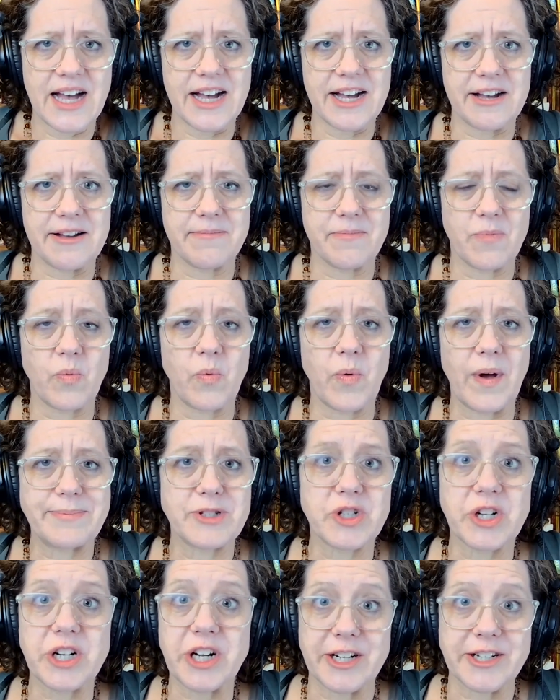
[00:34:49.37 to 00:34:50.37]

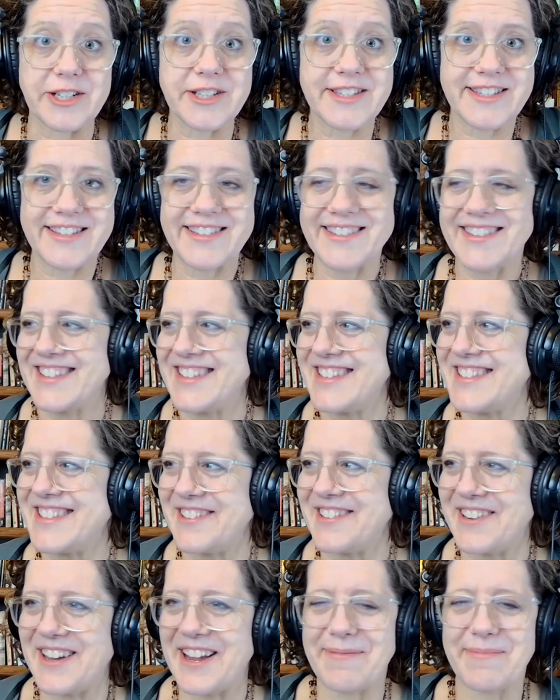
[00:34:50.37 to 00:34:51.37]
Webster Arts is
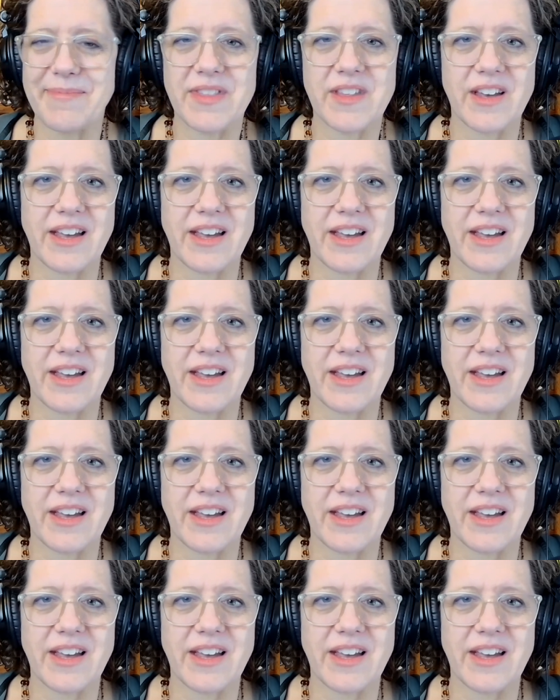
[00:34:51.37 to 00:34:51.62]
their name.